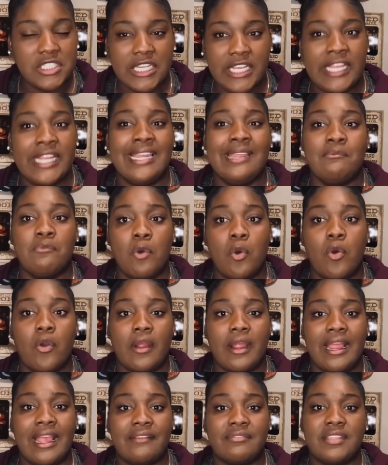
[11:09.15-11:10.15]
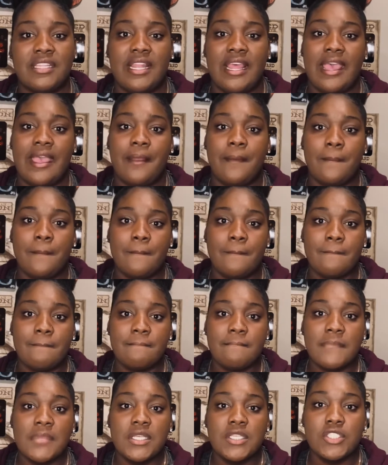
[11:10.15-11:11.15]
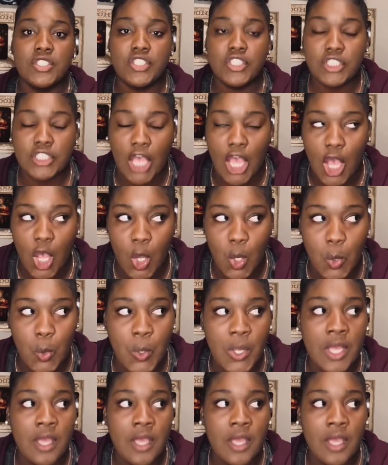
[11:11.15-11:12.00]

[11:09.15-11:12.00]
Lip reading: anymore after that. So,